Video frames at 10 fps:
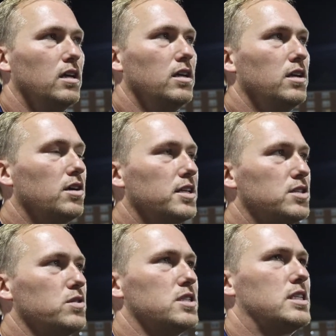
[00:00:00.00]
You know,
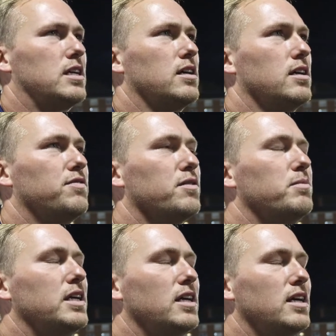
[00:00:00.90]
this was for
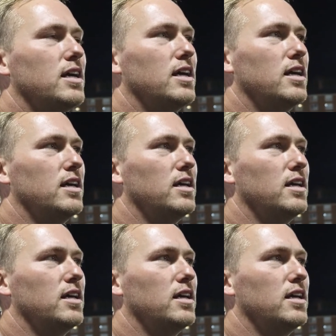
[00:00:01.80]
me. It,